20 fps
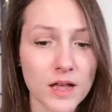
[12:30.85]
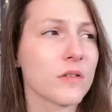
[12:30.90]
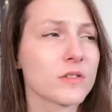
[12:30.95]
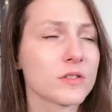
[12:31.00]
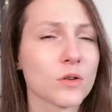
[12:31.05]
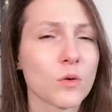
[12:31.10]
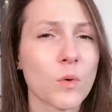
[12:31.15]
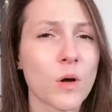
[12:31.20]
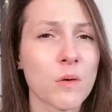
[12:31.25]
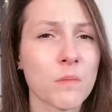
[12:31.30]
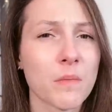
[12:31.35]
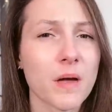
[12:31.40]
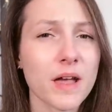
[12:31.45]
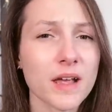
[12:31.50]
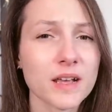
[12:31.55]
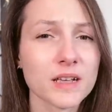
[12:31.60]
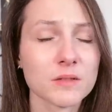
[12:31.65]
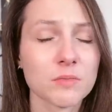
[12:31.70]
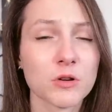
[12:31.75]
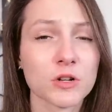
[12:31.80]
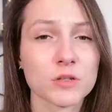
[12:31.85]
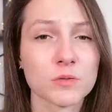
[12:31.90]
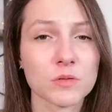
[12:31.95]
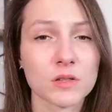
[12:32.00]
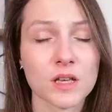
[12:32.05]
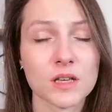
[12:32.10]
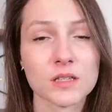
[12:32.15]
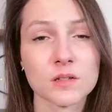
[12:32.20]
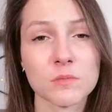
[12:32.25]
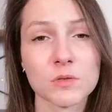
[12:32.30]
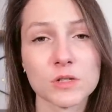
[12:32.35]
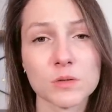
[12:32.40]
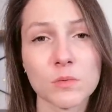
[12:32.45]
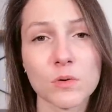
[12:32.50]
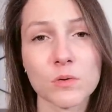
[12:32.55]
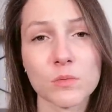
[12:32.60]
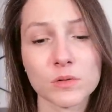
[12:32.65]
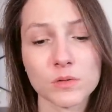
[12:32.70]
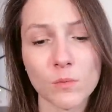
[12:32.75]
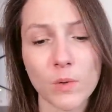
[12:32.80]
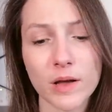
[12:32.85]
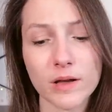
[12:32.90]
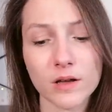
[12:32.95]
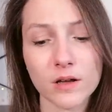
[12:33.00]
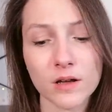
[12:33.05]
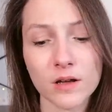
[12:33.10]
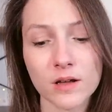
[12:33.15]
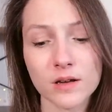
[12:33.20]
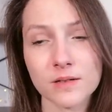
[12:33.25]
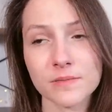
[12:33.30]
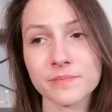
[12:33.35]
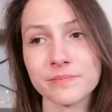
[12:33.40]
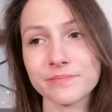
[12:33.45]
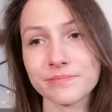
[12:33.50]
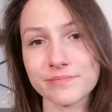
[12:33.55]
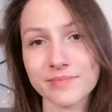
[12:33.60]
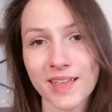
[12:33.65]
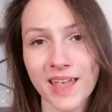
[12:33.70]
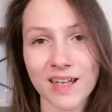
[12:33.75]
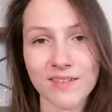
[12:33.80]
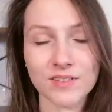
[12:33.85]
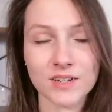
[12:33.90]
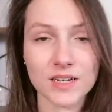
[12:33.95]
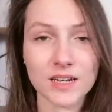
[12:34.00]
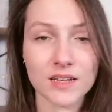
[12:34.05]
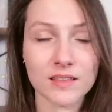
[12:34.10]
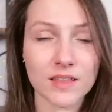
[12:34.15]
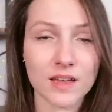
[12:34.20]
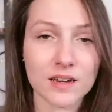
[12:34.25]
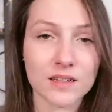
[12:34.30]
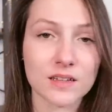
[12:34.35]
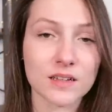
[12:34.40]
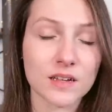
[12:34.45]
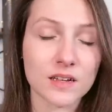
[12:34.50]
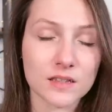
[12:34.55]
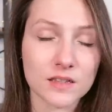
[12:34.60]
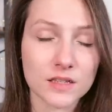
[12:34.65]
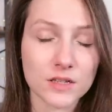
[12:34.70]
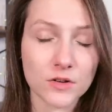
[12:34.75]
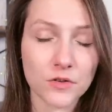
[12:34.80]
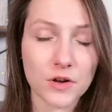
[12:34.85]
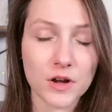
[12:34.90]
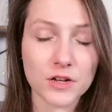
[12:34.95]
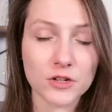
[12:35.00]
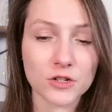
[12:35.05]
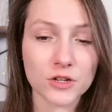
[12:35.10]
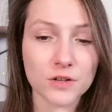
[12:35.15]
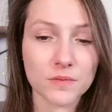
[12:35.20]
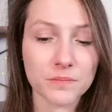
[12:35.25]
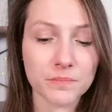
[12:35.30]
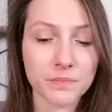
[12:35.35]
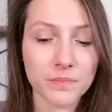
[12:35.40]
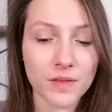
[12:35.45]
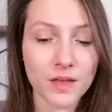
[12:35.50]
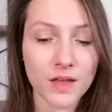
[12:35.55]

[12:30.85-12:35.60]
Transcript: So while my experience with customer support was quite good, I have to take that into consideration.